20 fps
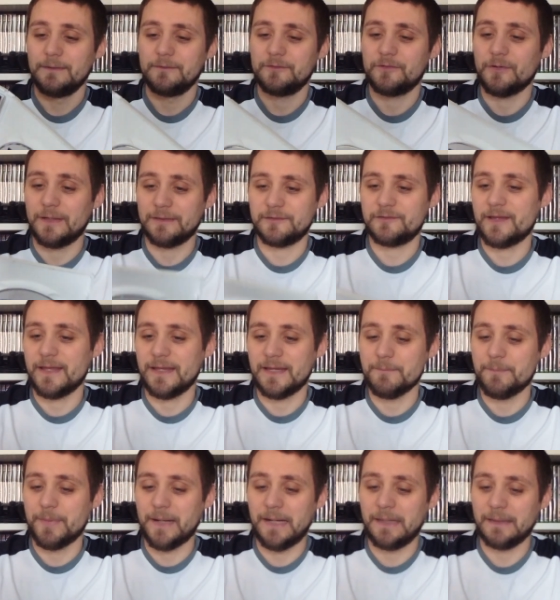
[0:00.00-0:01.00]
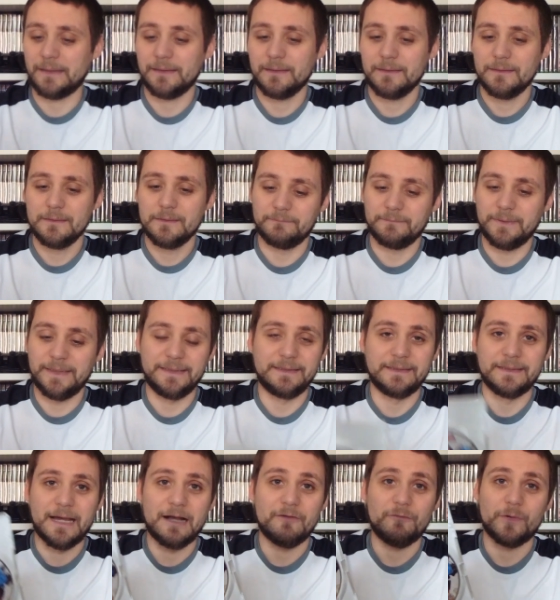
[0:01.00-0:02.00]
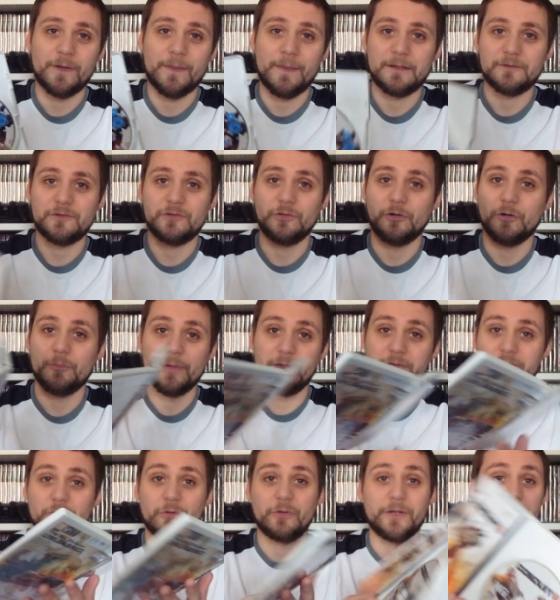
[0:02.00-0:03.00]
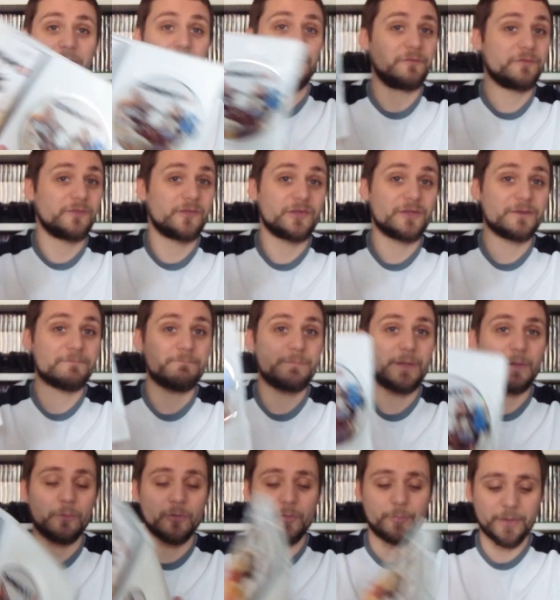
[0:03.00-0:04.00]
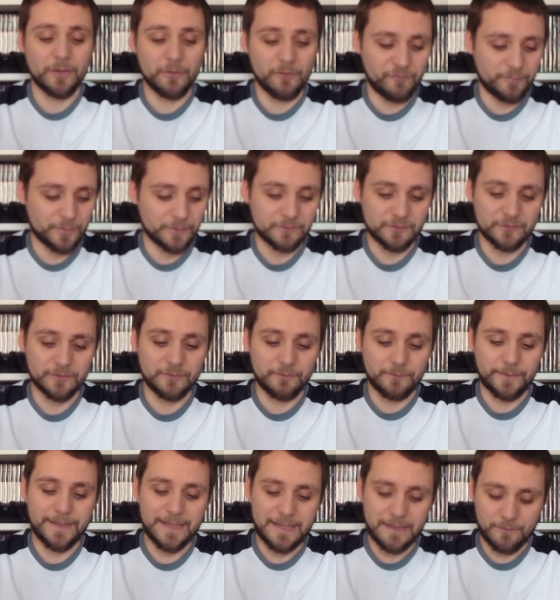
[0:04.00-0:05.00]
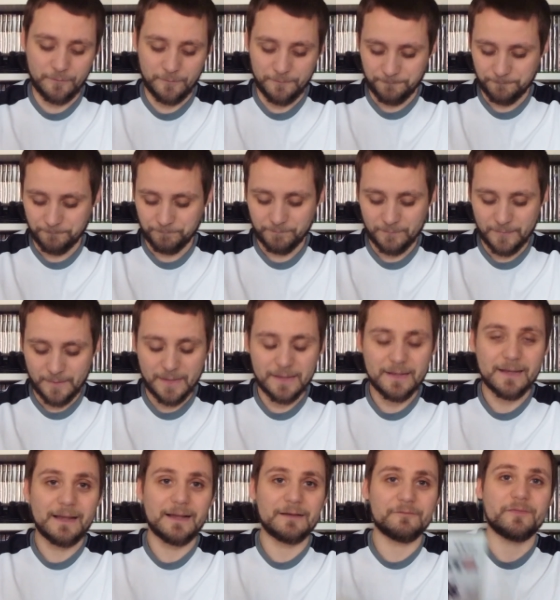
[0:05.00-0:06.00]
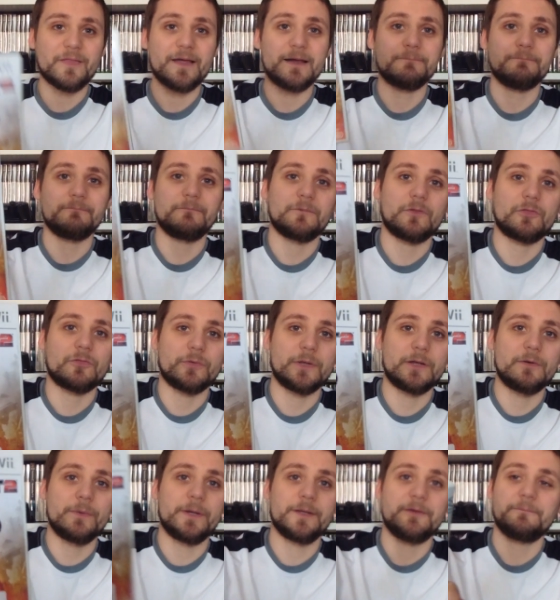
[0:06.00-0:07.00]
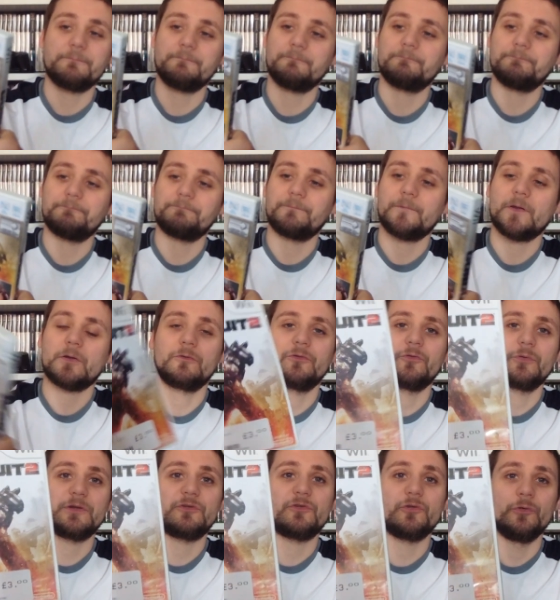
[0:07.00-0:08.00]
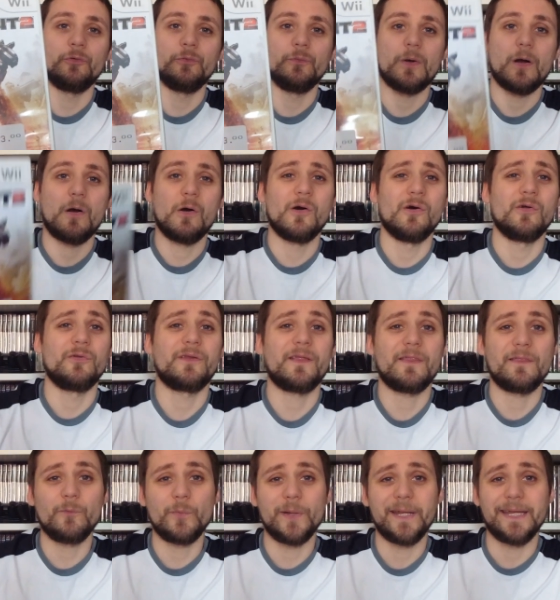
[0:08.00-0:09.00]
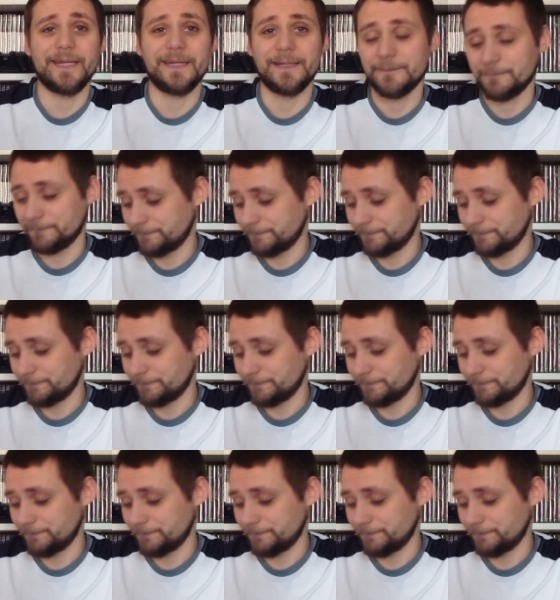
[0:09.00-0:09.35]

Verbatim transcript: So I had to take it back. He didn't have one in that store, but I was lucky enough to pick one up in Loughborough. So we now have that, three quid, Conduit 2 on the Wii.